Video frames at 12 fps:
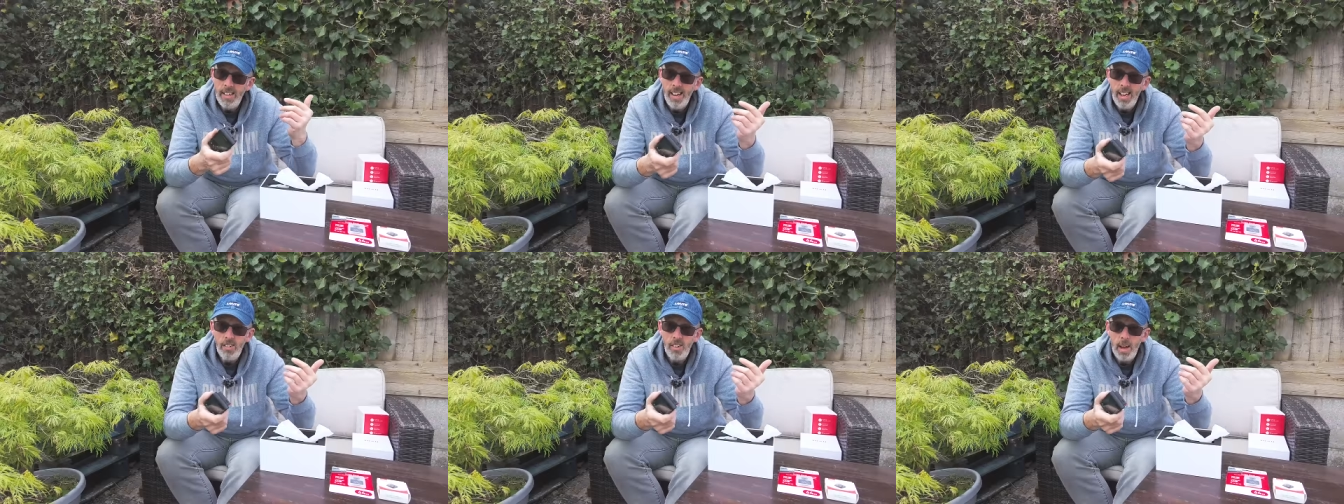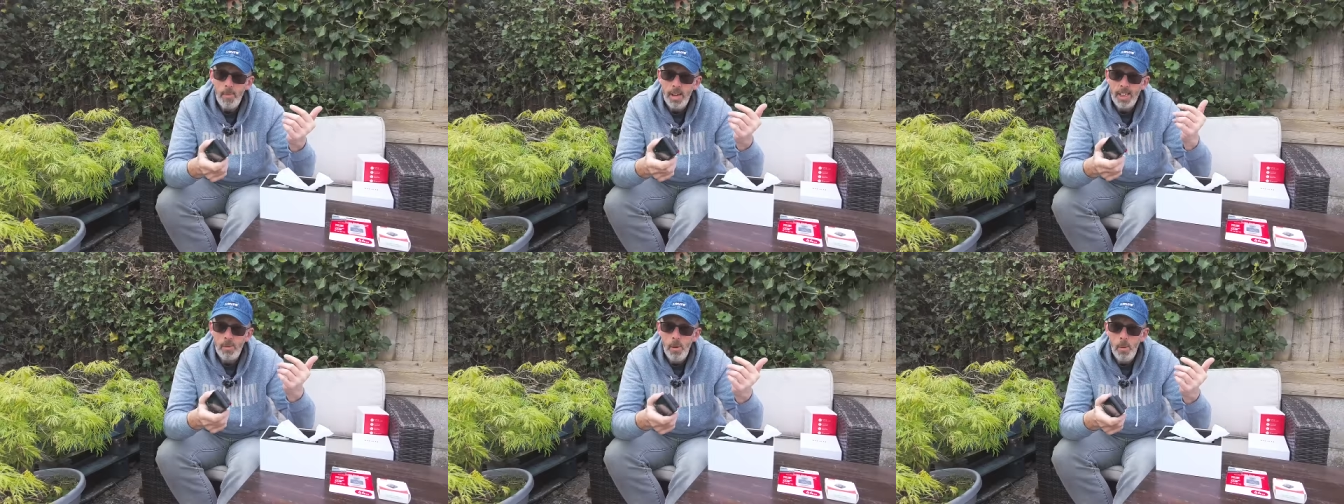a, dash cam
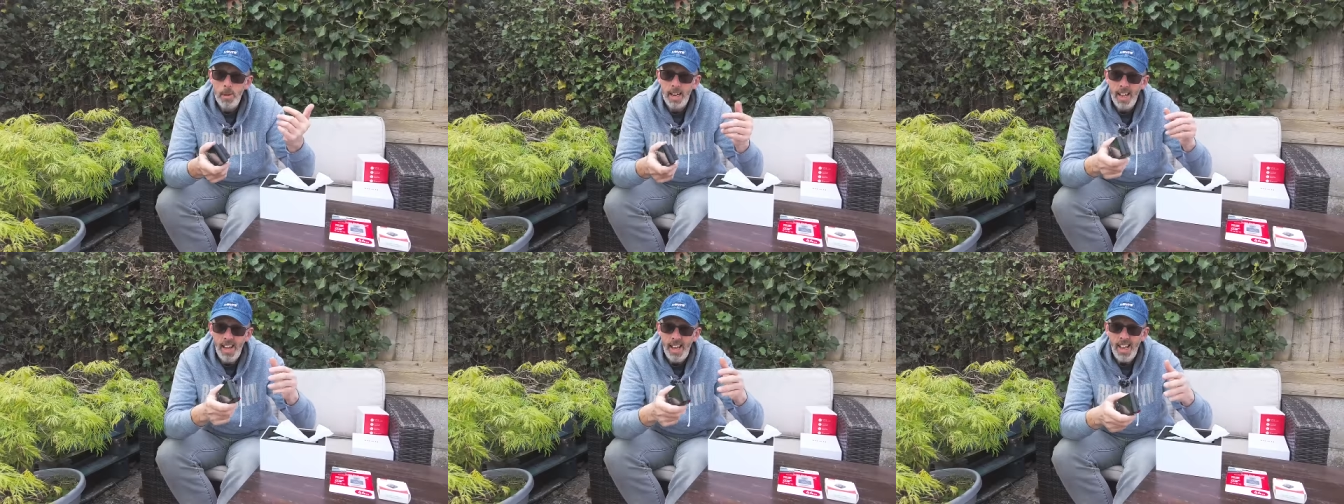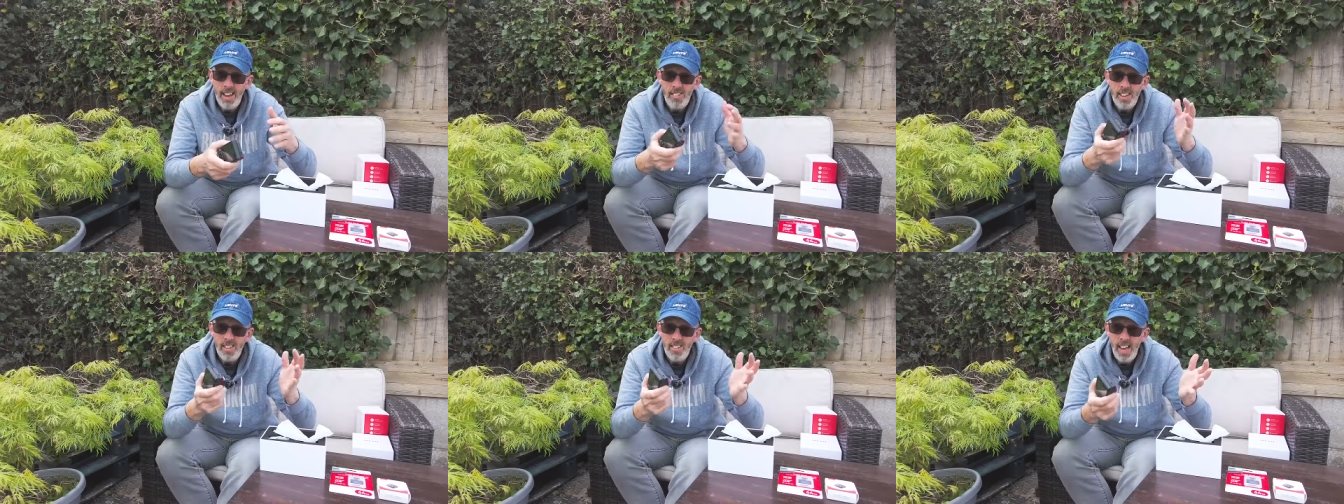at the moment and i
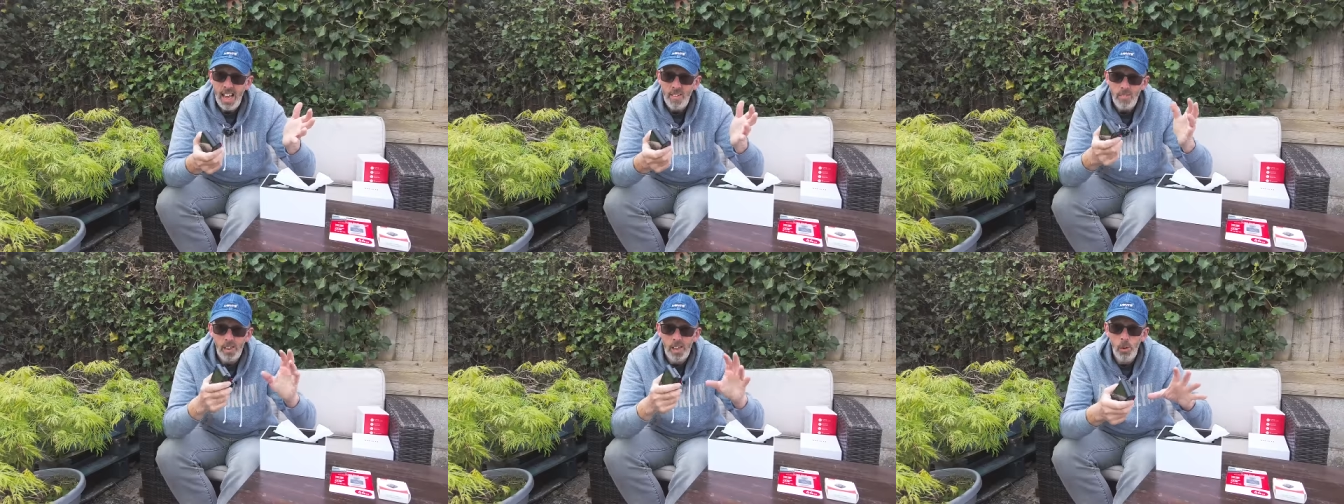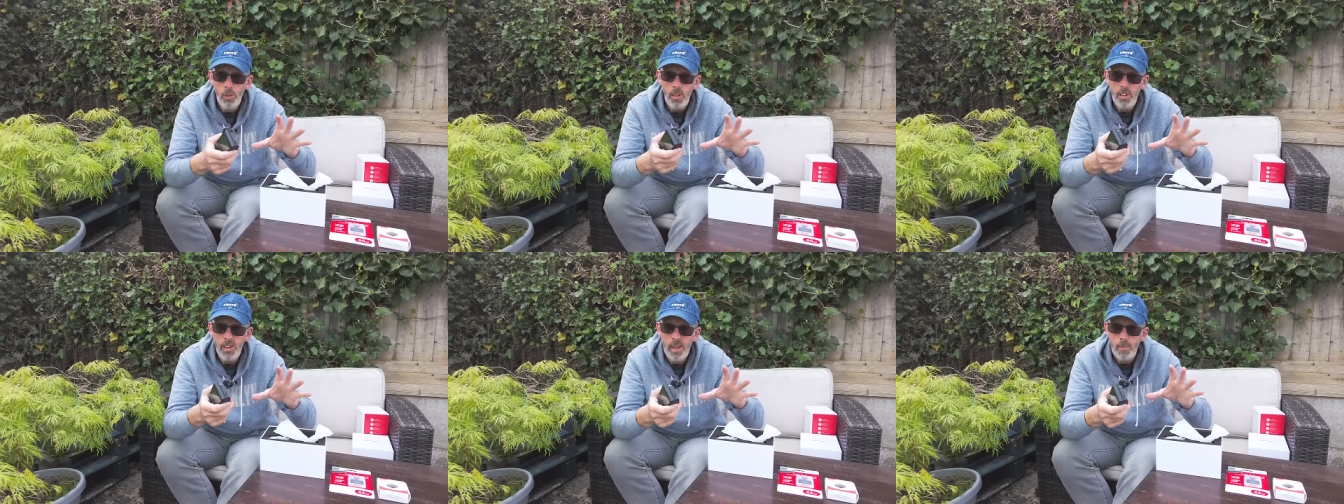actually save loads
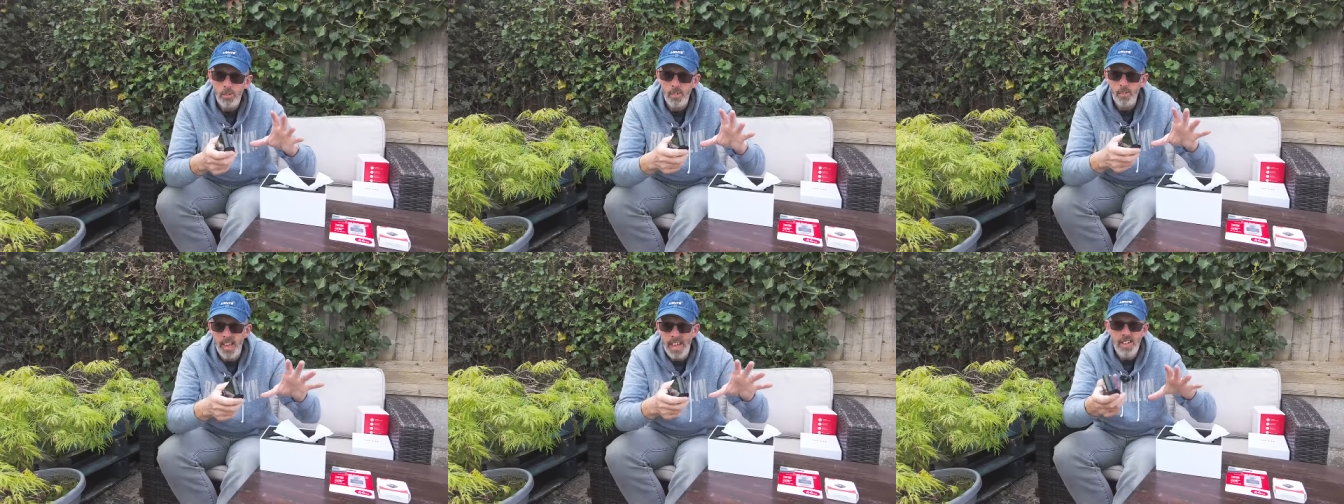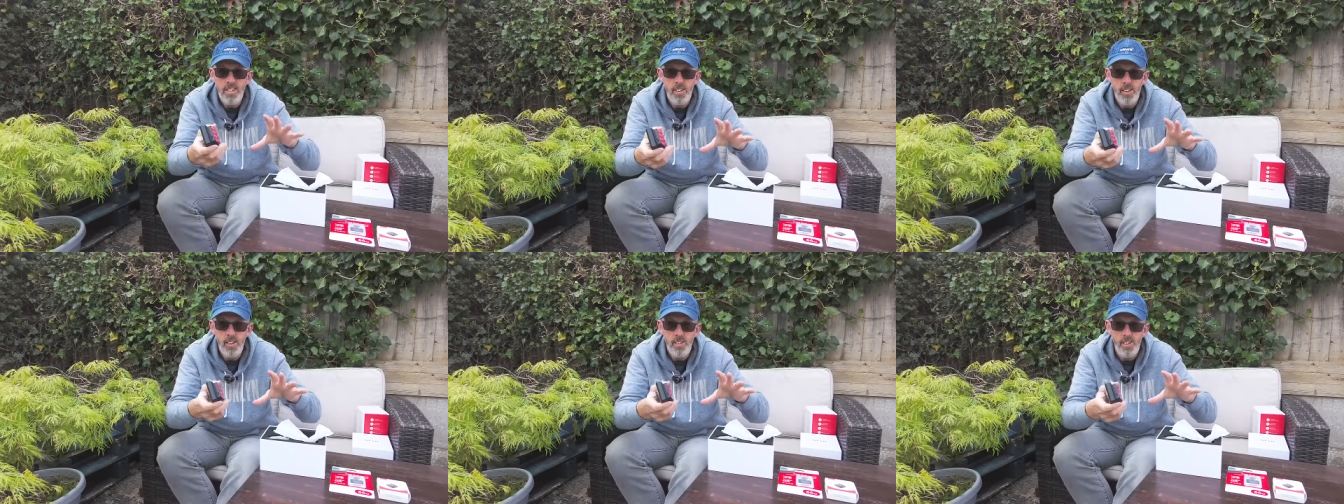of clips of
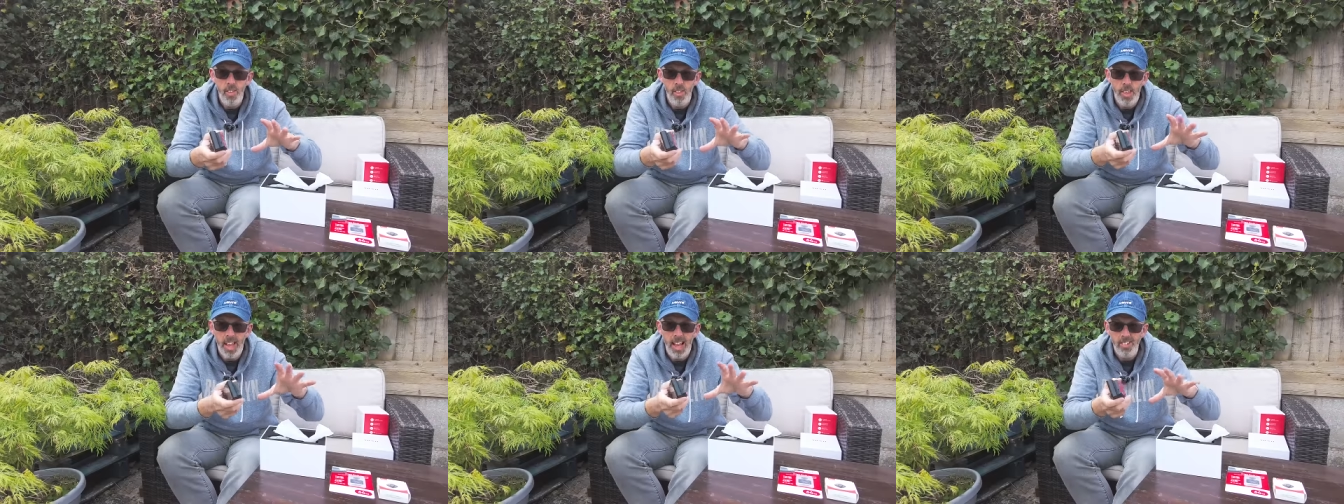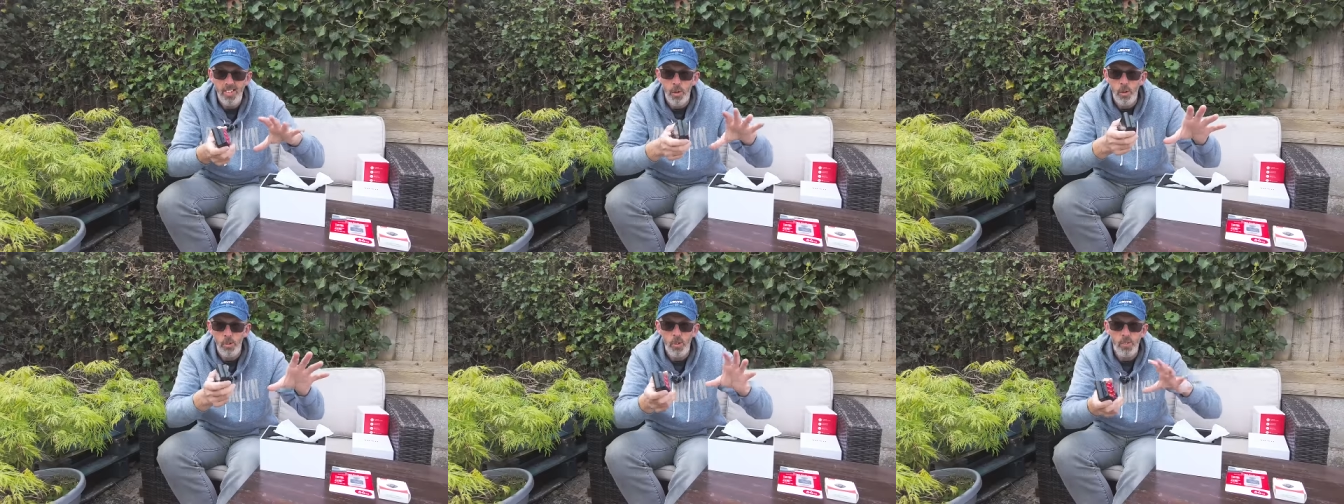incidents and things i see
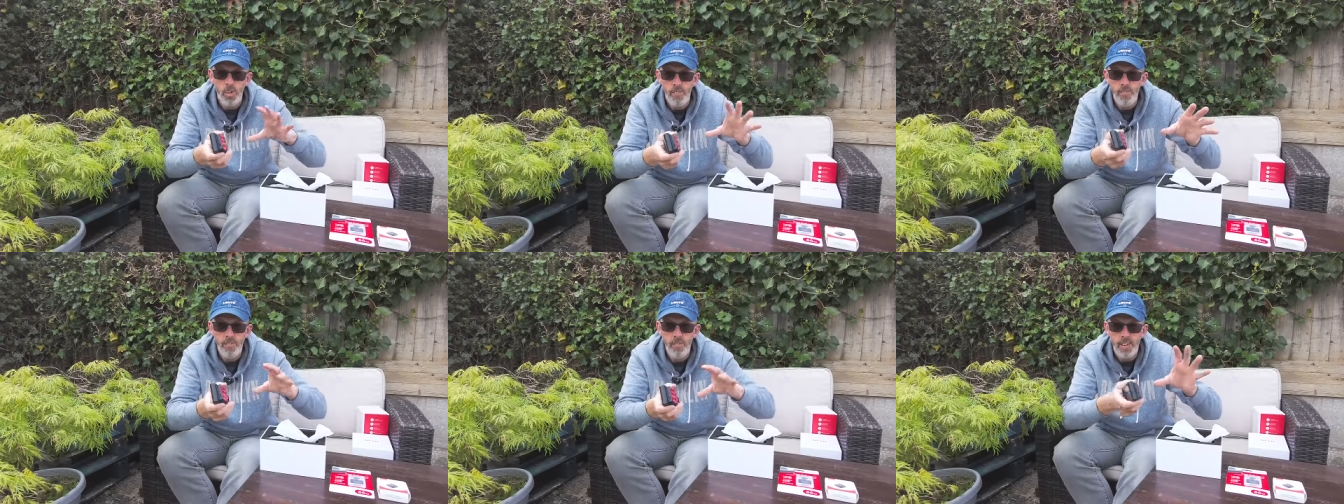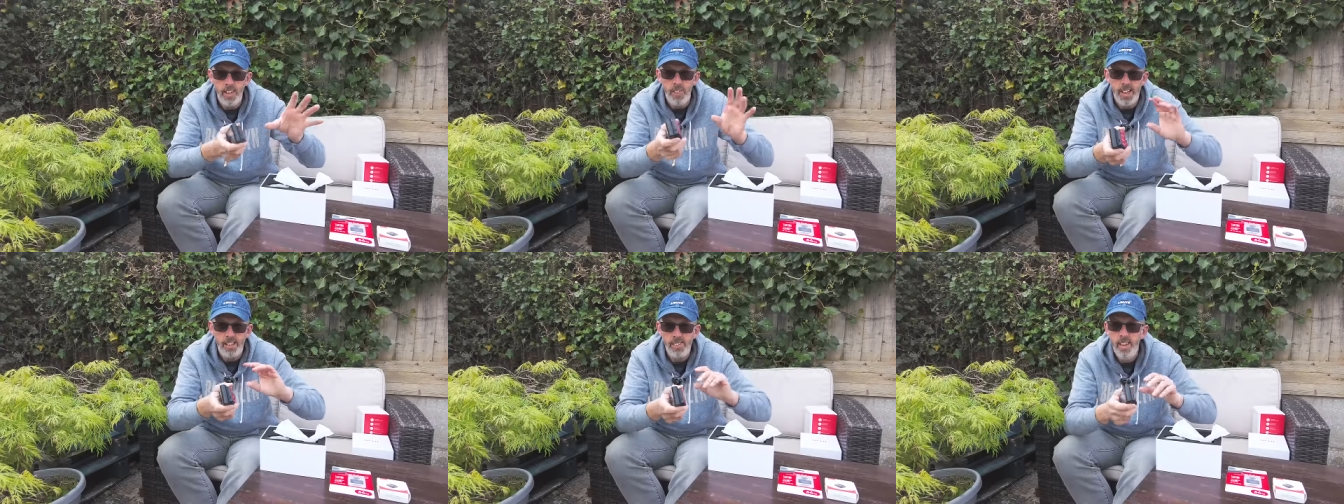all sorts of funny
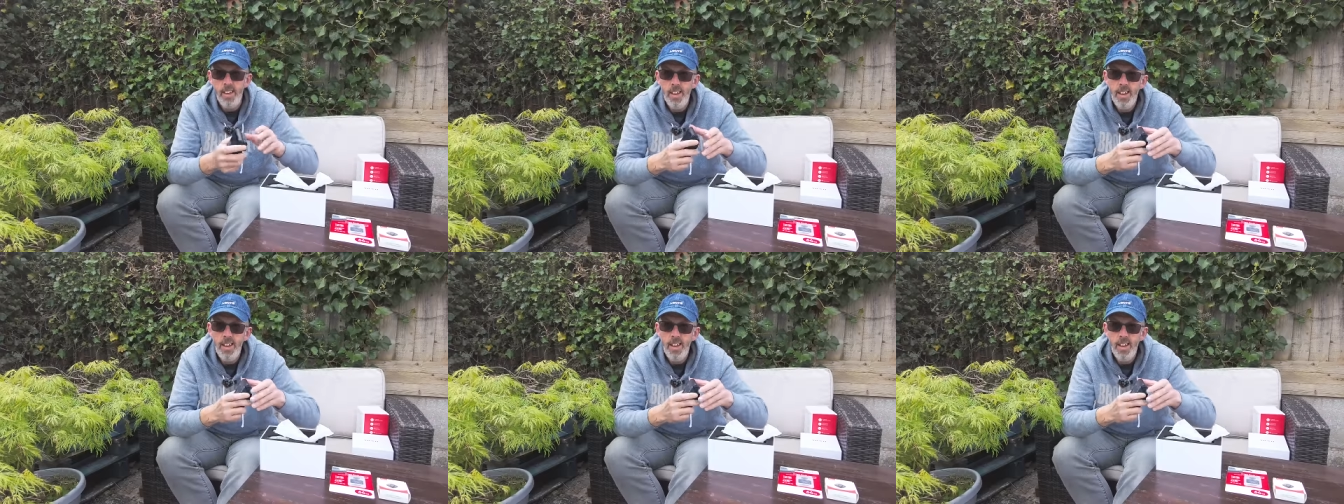things